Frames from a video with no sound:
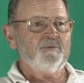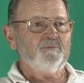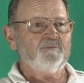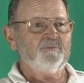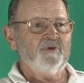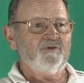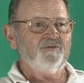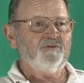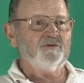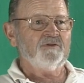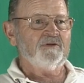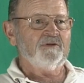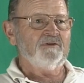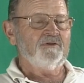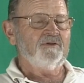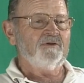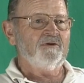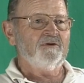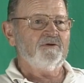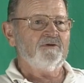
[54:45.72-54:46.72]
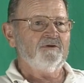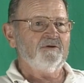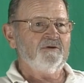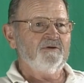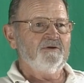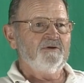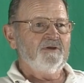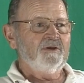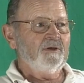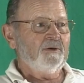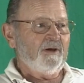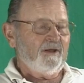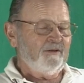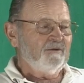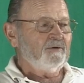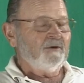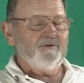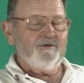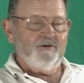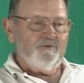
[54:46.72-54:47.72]
basically in the area. He,
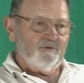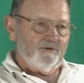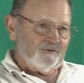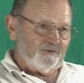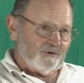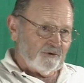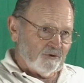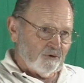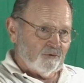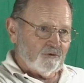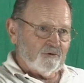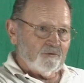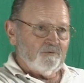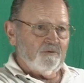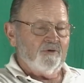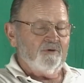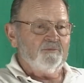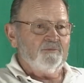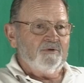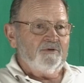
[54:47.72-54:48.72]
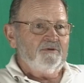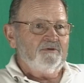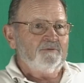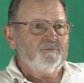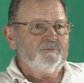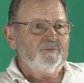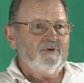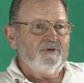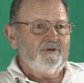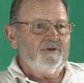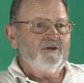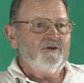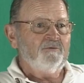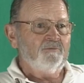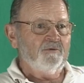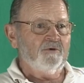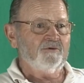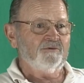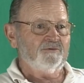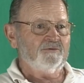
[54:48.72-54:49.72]
I mean, he wasn't the only one, but but he
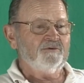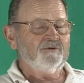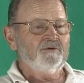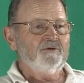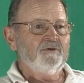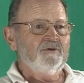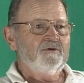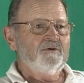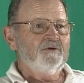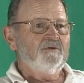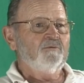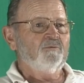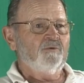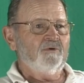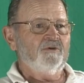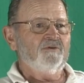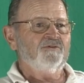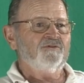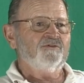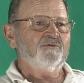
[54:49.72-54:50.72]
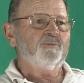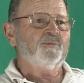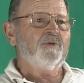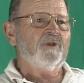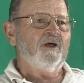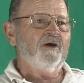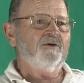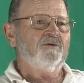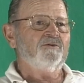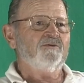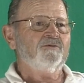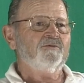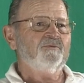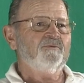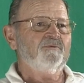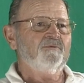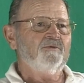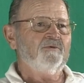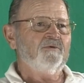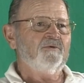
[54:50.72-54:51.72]
was one of the suppliers
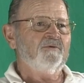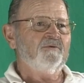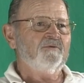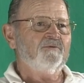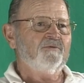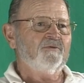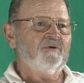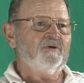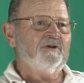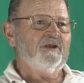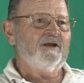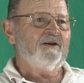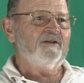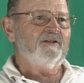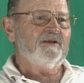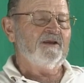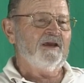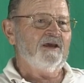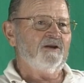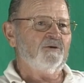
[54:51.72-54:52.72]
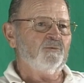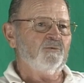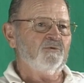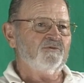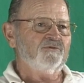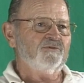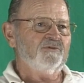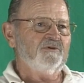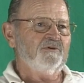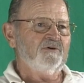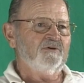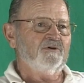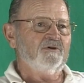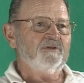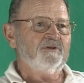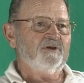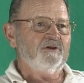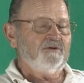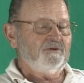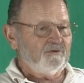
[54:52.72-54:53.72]
for, for a lot of the animals in there.
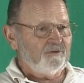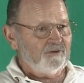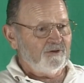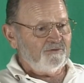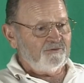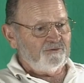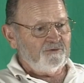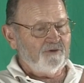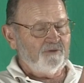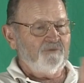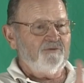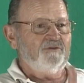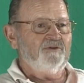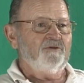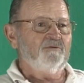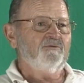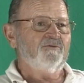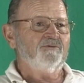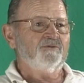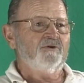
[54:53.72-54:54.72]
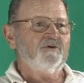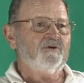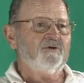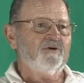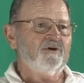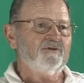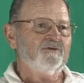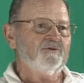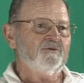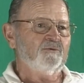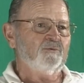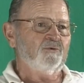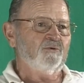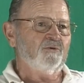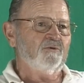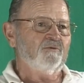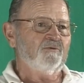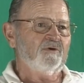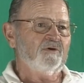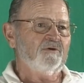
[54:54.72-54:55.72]
you know, that's another thing was on Hawthorne
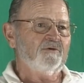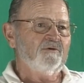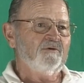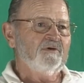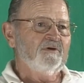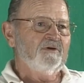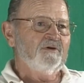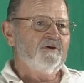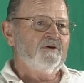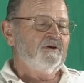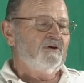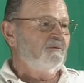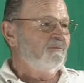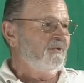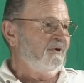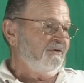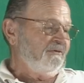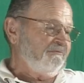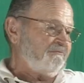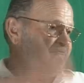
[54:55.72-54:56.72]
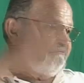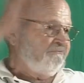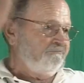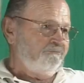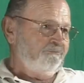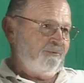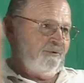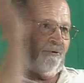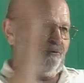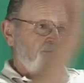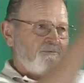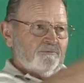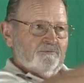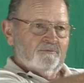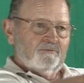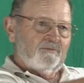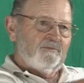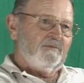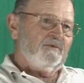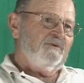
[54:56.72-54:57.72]
Boulevard. But phew,
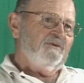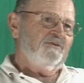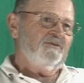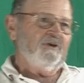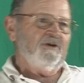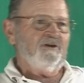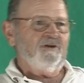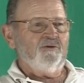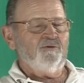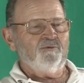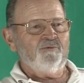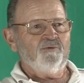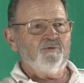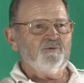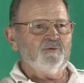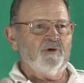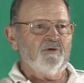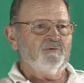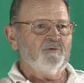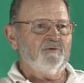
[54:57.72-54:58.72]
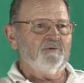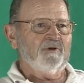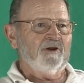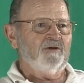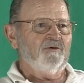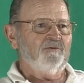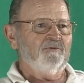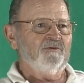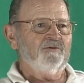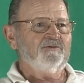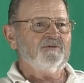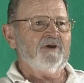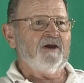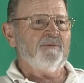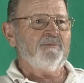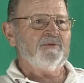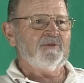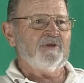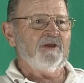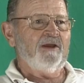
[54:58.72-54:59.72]
San Diego Freeway went right over the
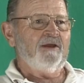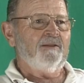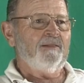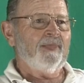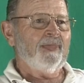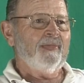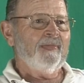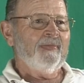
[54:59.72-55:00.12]
top of that.